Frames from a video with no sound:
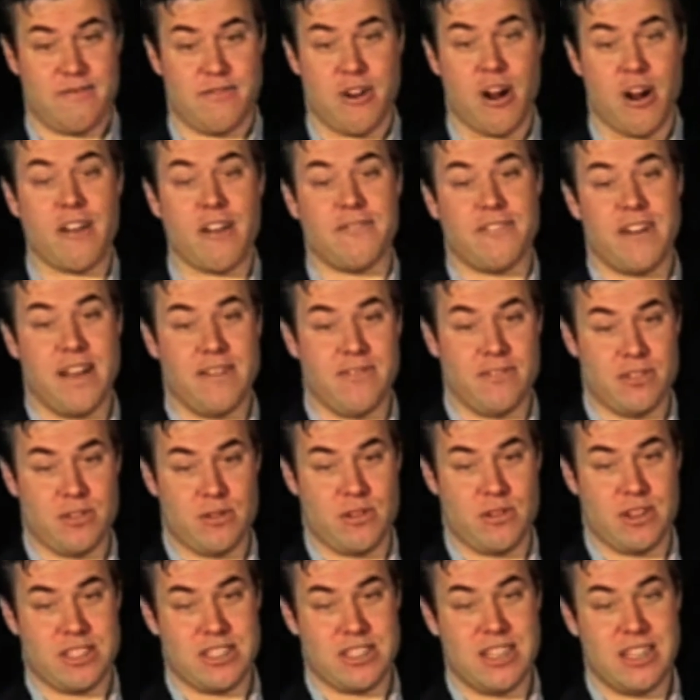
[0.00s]
for our 5
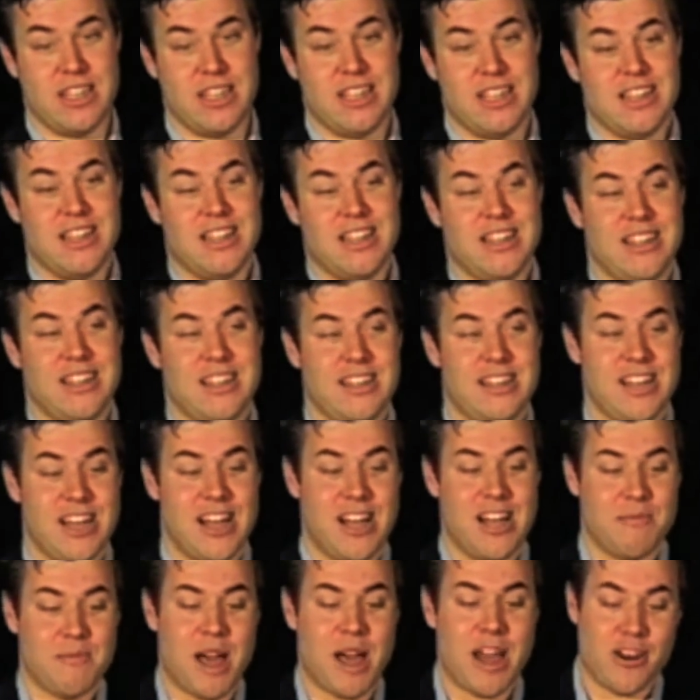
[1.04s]
resorts.
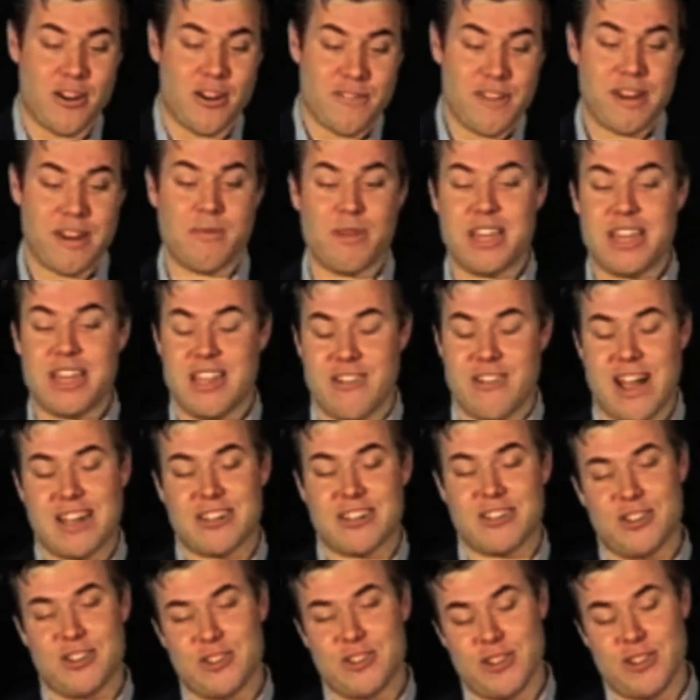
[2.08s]
I don't know if anybody here
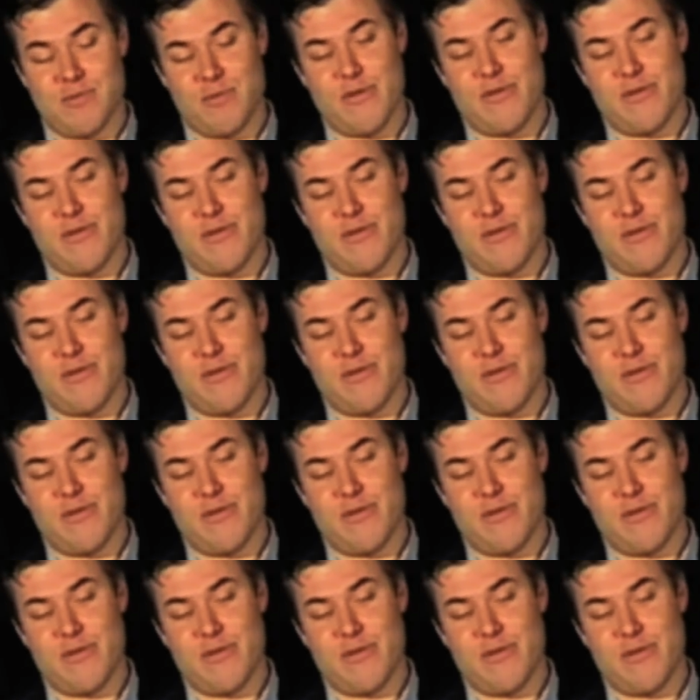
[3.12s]
actually saw